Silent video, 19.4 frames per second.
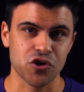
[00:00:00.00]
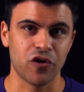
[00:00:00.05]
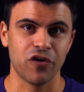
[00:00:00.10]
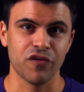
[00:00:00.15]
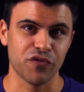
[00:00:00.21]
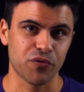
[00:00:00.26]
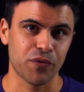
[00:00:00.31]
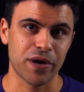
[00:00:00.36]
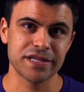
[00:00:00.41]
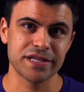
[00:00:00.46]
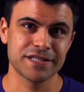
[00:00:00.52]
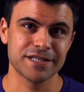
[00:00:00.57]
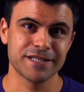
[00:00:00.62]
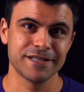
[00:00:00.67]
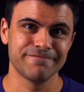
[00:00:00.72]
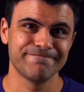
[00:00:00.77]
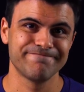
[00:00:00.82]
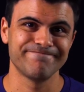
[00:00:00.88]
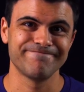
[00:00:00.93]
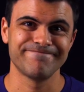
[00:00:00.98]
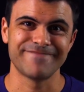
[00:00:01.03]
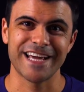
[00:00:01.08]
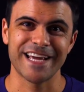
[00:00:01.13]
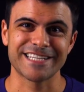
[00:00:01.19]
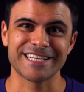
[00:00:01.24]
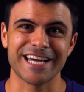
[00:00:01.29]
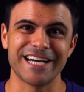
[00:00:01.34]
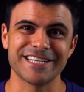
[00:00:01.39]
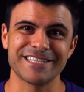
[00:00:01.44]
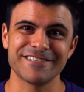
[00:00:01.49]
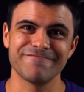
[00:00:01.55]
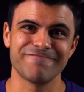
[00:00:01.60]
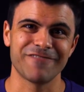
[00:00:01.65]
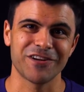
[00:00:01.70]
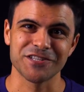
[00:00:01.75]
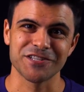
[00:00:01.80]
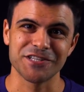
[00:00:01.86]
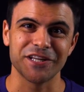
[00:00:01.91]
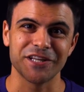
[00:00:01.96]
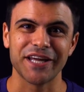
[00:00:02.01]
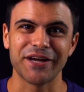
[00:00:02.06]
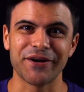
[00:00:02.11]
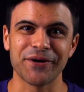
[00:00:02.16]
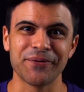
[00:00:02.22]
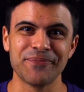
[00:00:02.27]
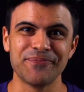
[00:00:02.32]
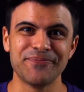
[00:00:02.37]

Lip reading: all the rest. Thanks, guys. I'll see you later.